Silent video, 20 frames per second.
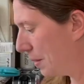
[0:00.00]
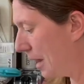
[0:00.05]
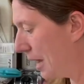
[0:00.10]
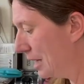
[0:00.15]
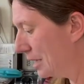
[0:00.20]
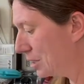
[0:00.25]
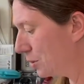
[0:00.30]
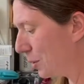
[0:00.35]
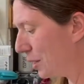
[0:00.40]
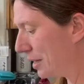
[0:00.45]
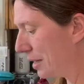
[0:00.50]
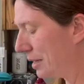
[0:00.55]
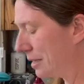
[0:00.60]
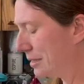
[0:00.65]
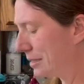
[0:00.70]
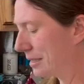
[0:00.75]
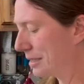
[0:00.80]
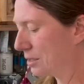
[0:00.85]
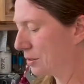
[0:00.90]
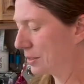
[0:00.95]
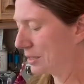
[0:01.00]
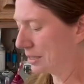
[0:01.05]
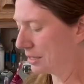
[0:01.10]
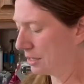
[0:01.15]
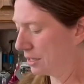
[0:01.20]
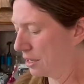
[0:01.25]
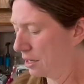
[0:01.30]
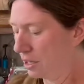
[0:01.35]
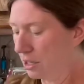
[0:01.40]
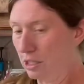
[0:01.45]
As well as, this was
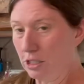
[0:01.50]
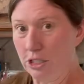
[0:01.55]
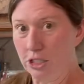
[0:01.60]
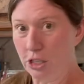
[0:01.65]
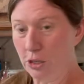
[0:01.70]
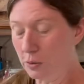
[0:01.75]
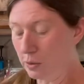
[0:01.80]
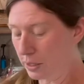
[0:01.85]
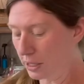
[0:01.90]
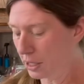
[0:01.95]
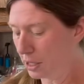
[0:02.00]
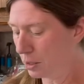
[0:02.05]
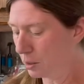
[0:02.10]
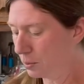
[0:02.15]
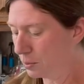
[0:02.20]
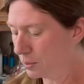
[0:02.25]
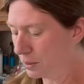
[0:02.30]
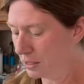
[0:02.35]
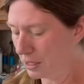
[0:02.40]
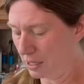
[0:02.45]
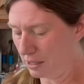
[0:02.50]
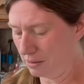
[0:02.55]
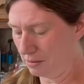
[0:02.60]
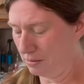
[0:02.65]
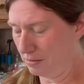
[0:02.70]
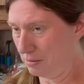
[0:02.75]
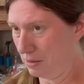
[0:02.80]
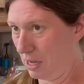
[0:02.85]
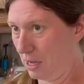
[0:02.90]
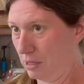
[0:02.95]
2 cubes
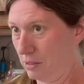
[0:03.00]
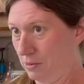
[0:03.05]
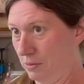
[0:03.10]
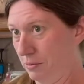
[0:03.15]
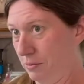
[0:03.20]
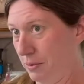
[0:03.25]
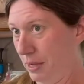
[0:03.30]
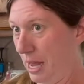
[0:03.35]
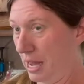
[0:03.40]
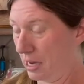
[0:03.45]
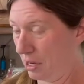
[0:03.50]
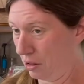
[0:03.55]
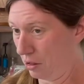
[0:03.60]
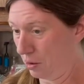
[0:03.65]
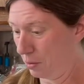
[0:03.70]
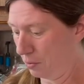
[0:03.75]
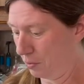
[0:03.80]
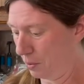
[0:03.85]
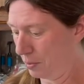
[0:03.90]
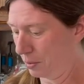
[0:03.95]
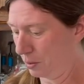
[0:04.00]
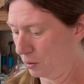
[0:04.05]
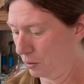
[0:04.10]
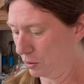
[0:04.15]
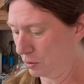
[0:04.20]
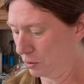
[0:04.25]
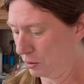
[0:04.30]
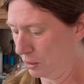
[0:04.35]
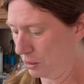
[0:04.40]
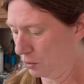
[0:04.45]
of cantaloupe from the
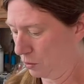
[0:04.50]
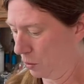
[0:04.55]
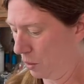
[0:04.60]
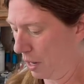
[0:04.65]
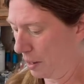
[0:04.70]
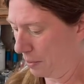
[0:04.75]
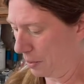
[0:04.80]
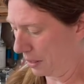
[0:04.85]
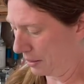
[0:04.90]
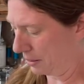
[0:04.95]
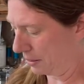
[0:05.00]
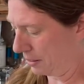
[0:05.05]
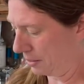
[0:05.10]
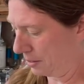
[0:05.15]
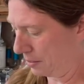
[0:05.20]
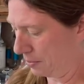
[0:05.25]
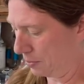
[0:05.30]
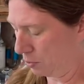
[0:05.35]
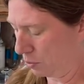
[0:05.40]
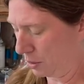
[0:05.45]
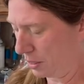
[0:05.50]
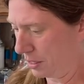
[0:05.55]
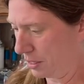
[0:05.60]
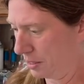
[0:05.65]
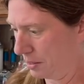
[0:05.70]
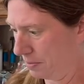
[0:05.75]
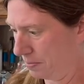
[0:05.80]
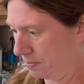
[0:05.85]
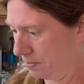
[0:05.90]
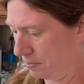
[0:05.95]
grocery store. I bought the
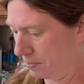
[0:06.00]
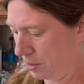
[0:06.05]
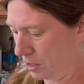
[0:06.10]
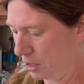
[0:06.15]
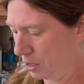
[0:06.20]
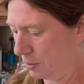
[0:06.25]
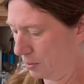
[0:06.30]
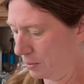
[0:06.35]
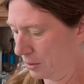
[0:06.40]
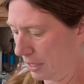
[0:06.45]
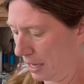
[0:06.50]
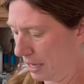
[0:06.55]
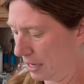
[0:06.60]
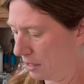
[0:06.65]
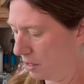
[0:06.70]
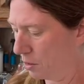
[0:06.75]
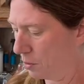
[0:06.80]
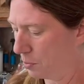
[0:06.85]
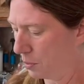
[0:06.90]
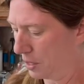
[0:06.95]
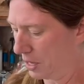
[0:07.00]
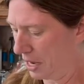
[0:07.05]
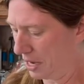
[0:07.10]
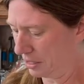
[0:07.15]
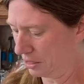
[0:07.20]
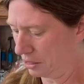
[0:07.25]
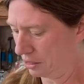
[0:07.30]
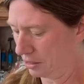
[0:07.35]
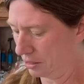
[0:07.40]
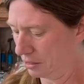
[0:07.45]
pre-cubed cantaloupe and I
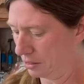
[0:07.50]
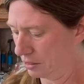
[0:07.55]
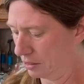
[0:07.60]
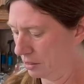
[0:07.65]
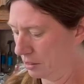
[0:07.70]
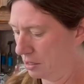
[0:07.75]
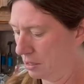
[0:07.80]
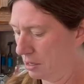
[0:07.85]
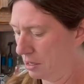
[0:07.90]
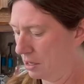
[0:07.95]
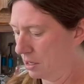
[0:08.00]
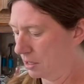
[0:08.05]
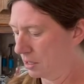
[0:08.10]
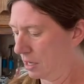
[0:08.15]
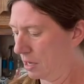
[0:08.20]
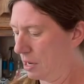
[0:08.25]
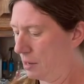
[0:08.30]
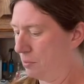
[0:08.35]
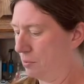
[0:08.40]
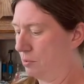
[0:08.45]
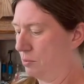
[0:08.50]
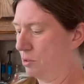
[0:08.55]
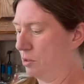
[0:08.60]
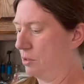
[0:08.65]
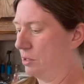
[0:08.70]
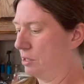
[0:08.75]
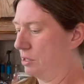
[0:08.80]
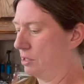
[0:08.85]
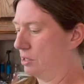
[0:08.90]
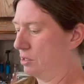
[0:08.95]
just cut up. So
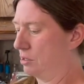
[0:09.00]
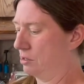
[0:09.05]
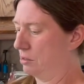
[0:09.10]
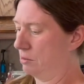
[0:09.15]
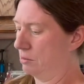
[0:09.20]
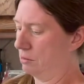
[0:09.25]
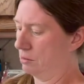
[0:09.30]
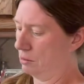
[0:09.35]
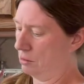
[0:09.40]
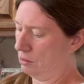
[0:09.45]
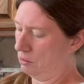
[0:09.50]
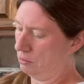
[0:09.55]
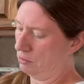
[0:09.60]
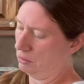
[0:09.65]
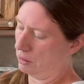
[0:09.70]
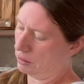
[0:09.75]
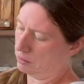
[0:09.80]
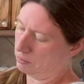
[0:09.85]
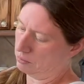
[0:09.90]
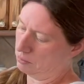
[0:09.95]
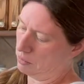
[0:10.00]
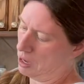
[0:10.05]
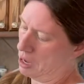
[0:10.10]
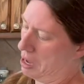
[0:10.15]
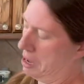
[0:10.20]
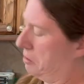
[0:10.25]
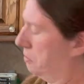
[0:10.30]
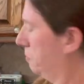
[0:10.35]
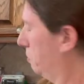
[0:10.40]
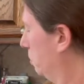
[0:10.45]
this is, like a
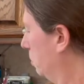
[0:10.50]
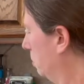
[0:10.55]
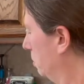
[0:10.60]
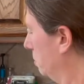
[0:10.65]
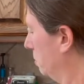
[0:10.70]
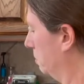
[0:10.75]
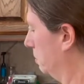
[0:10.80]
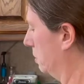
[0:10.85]
handful.